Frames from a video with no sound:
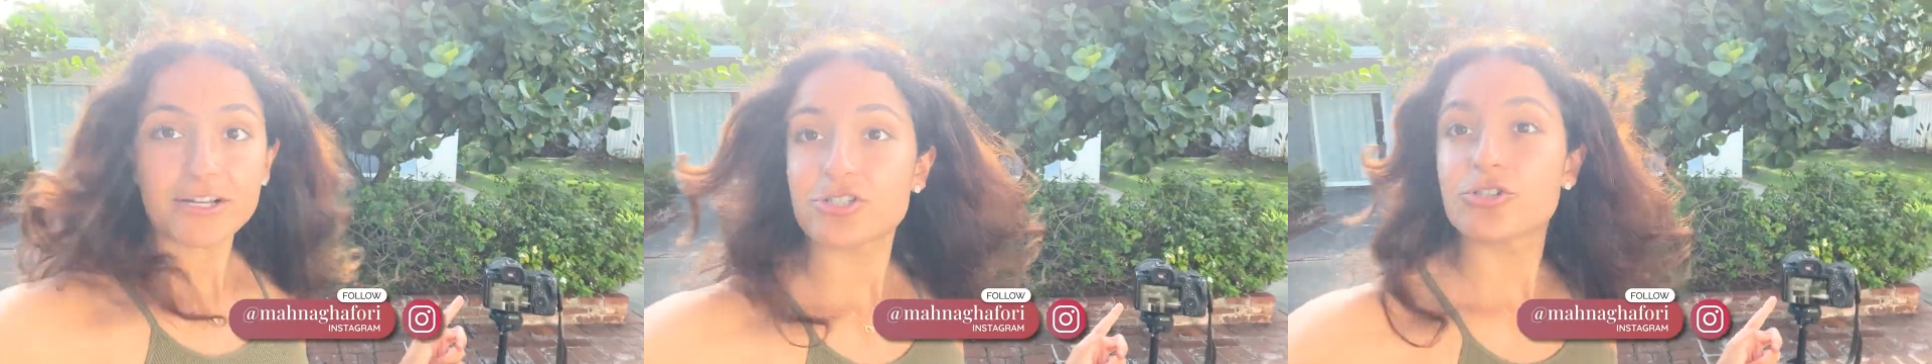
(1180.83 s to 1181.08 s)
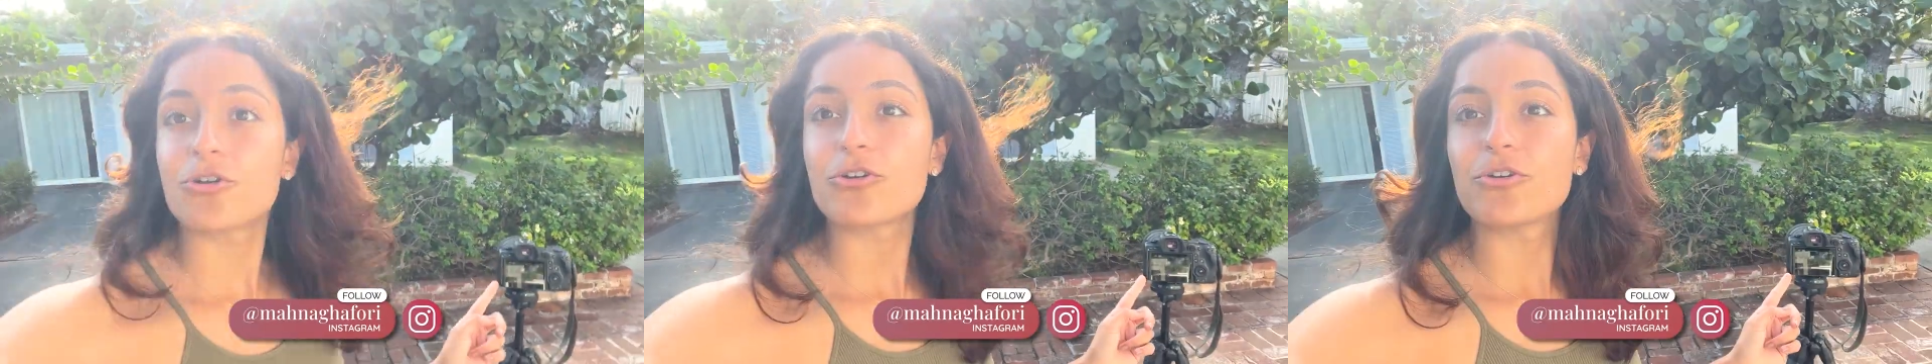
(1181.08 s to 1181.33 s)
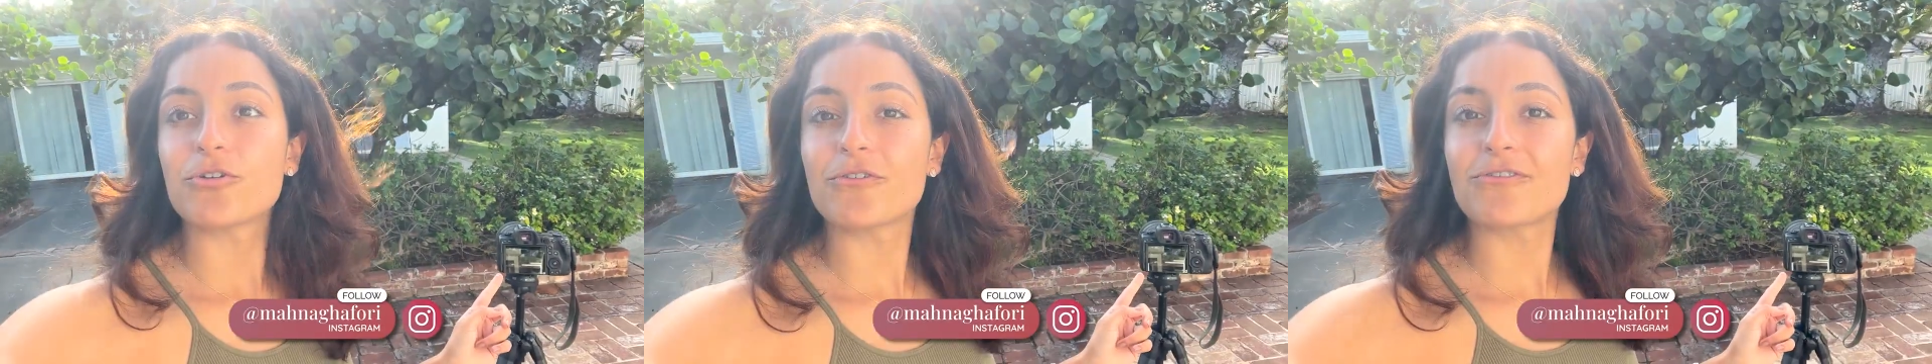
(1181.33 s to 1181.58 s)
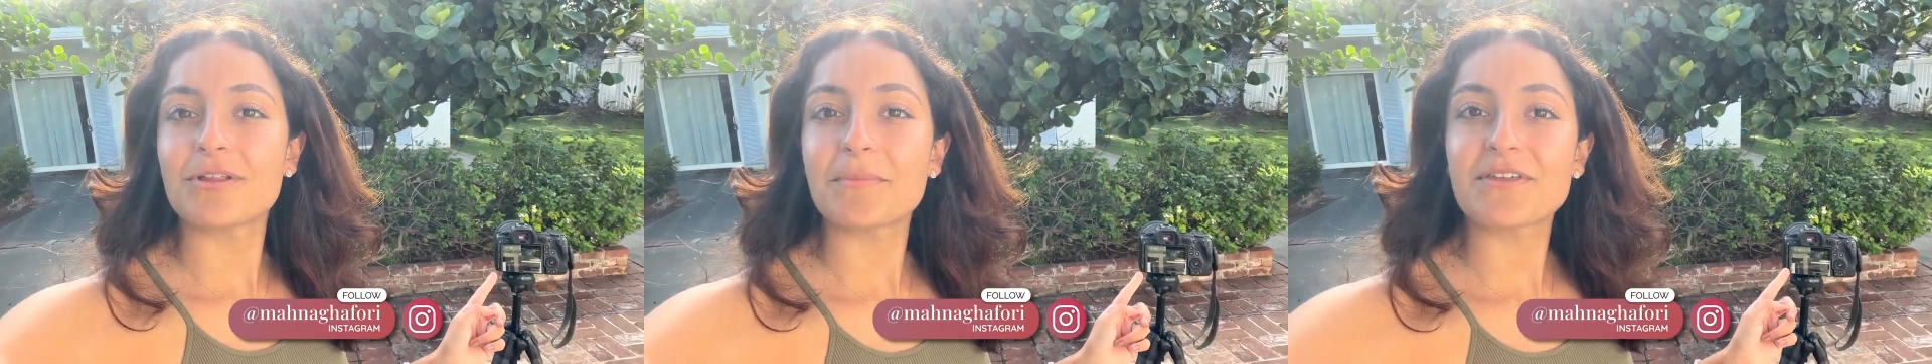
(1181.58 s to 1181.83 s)
show you
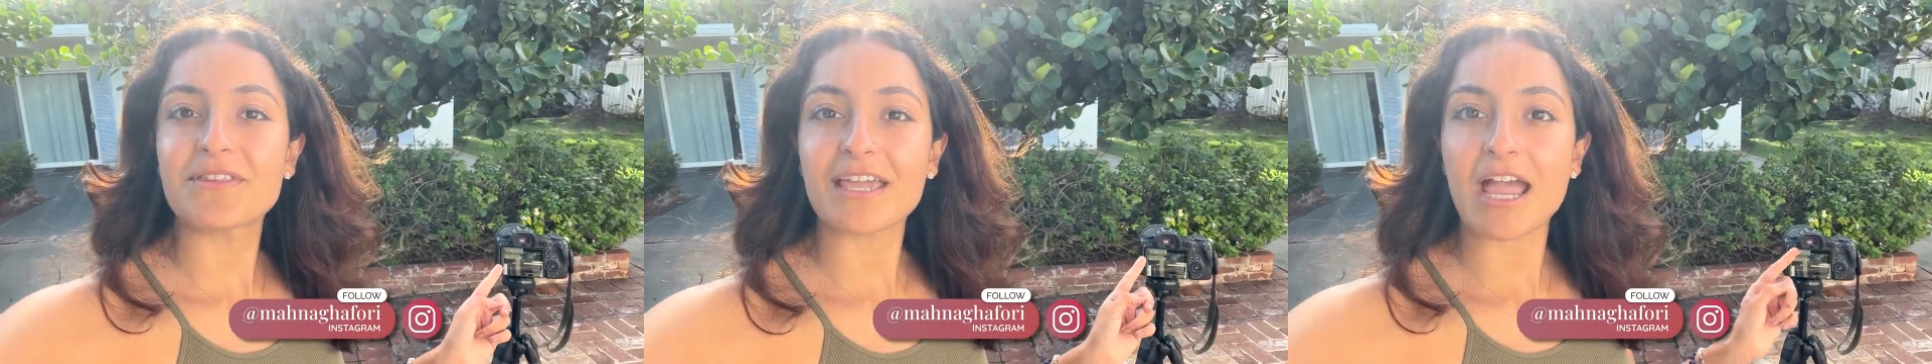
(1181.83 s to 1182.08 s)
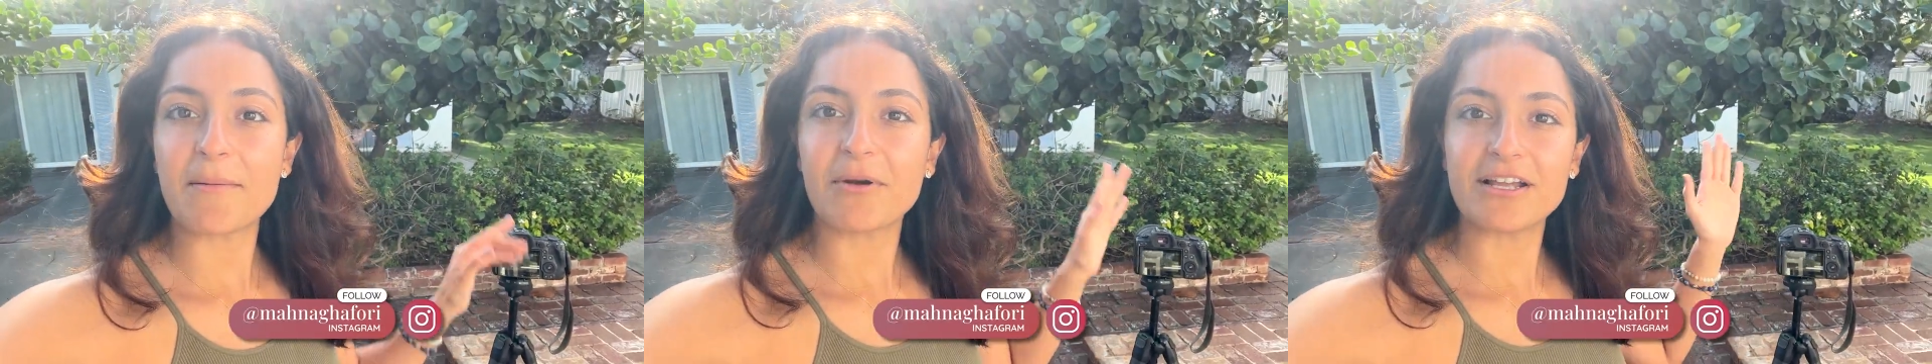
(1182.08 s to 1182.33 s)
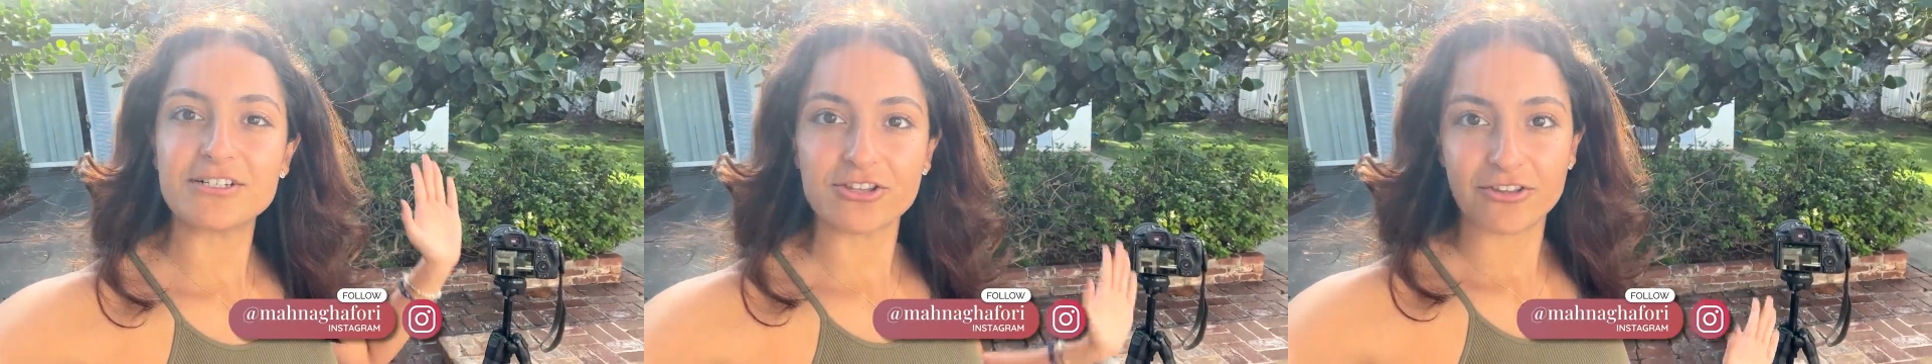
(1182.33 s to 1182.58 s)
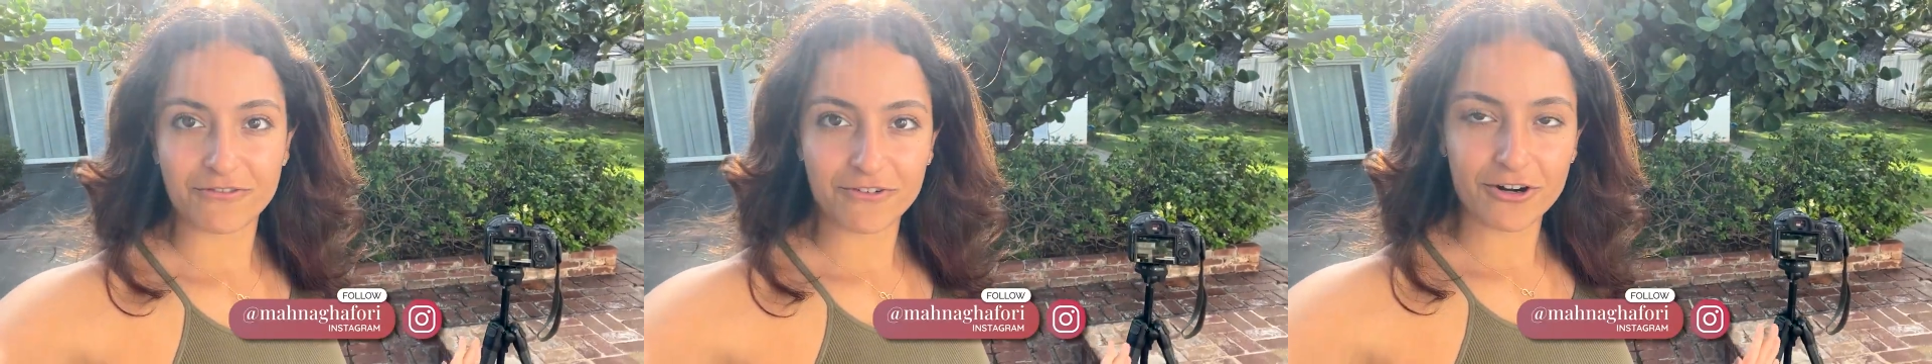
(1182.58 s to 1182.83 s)
flipping the camera into
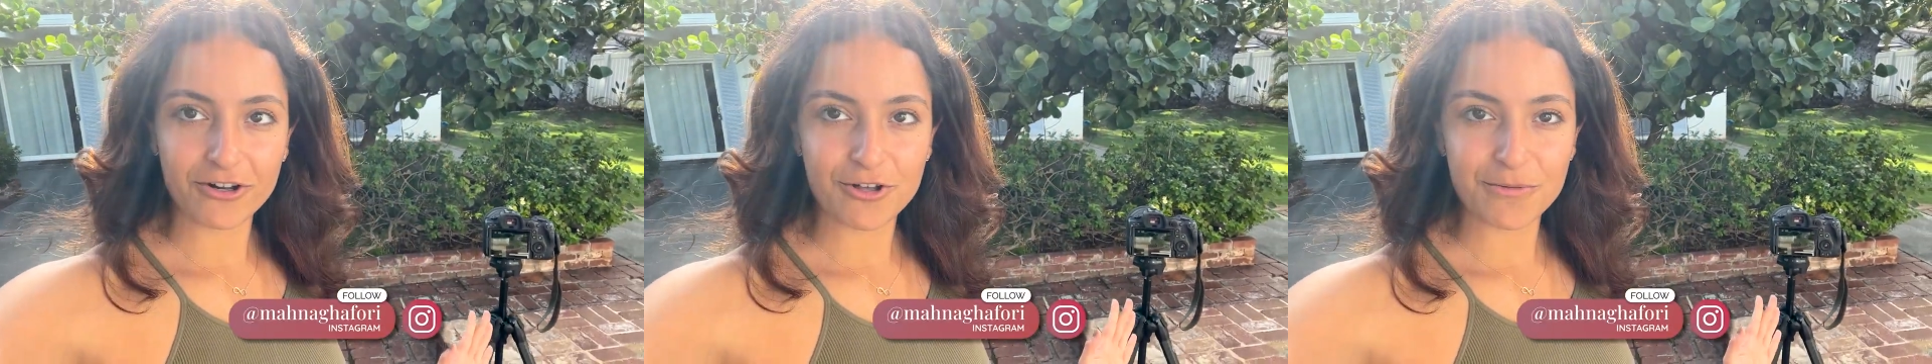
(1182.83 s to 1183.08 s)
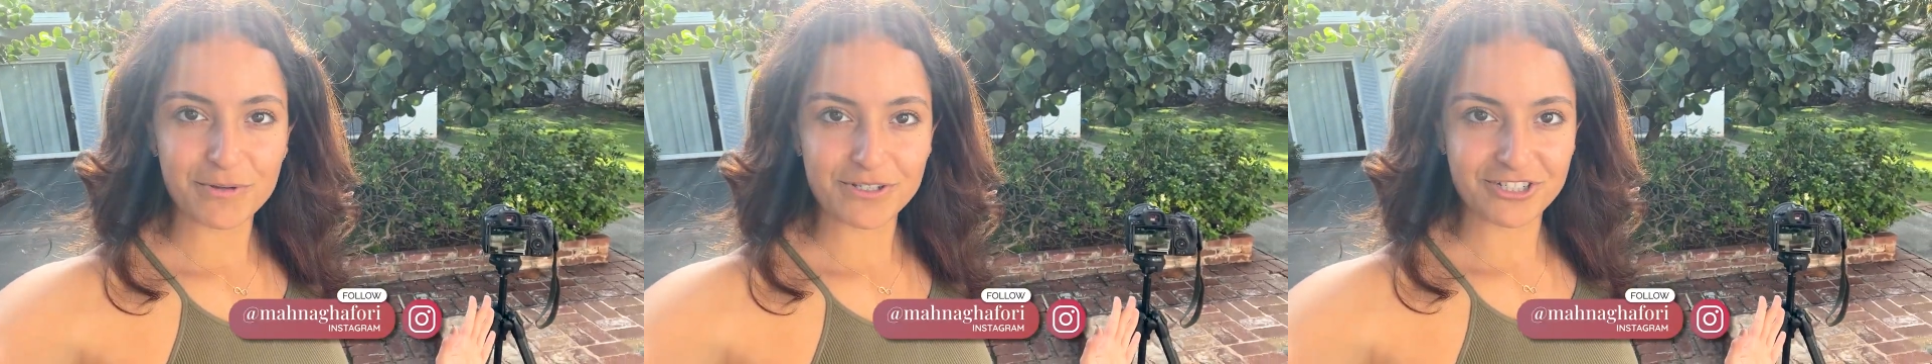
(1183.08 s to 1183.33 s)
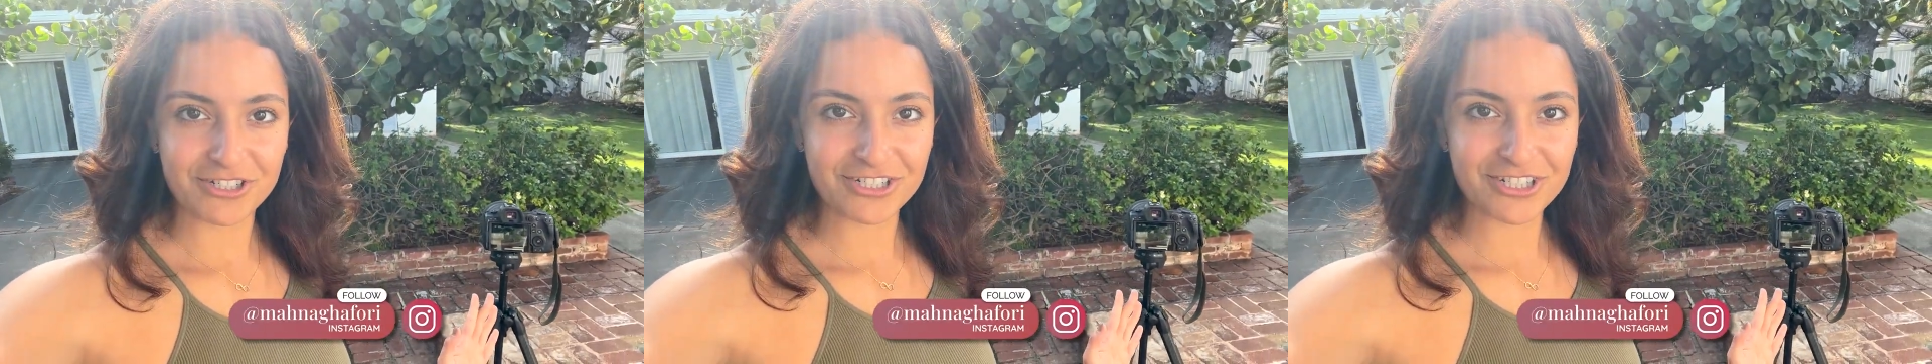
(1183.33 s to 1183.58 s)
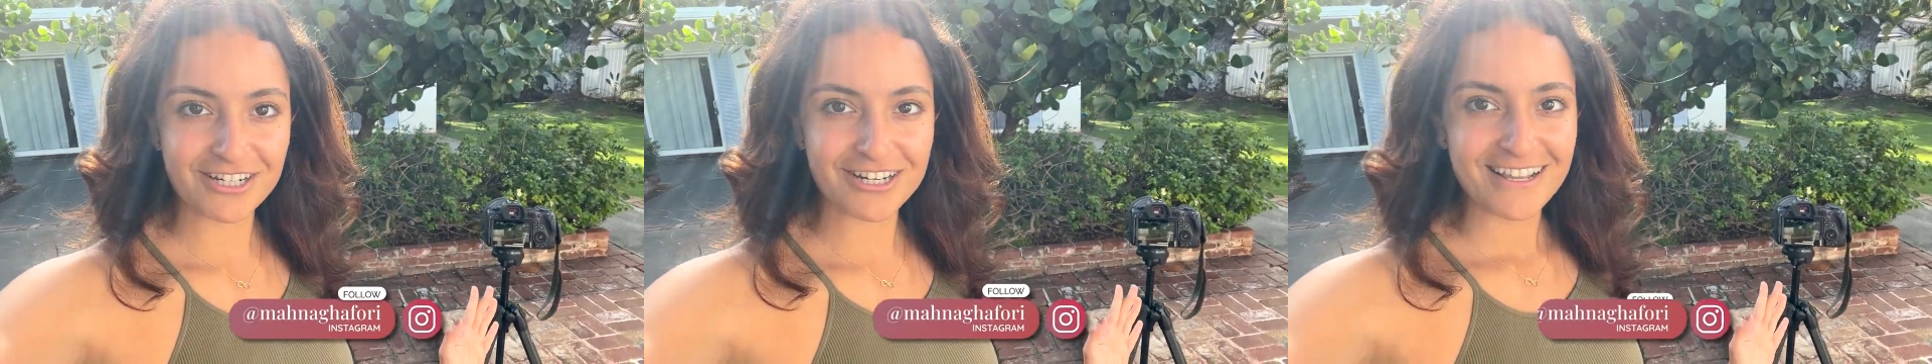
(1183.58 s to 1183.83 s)
the vertical
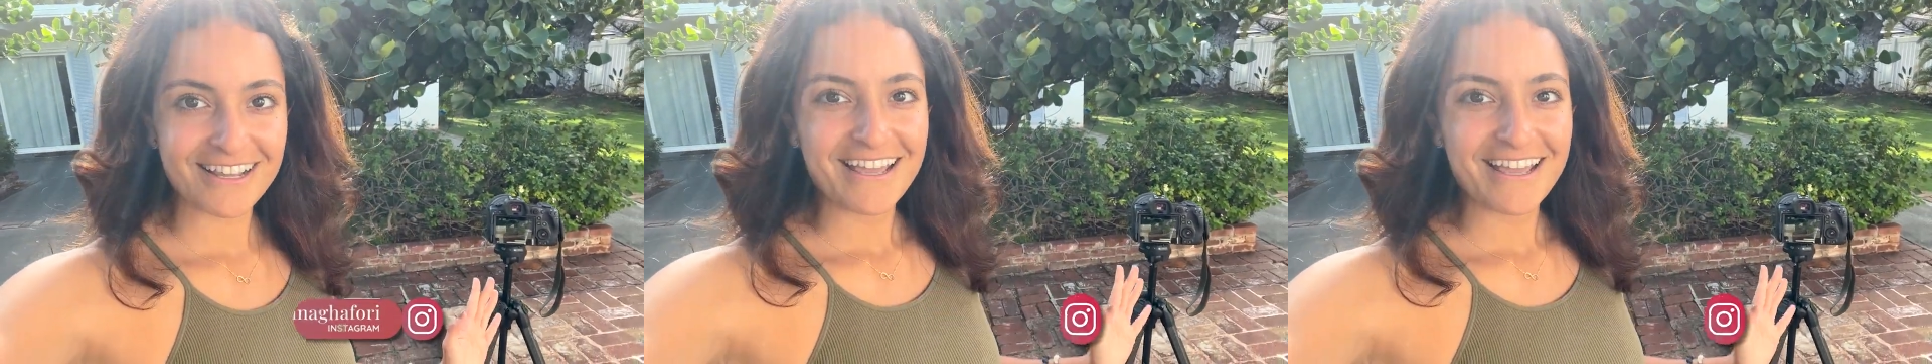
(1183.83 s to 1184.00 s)
position.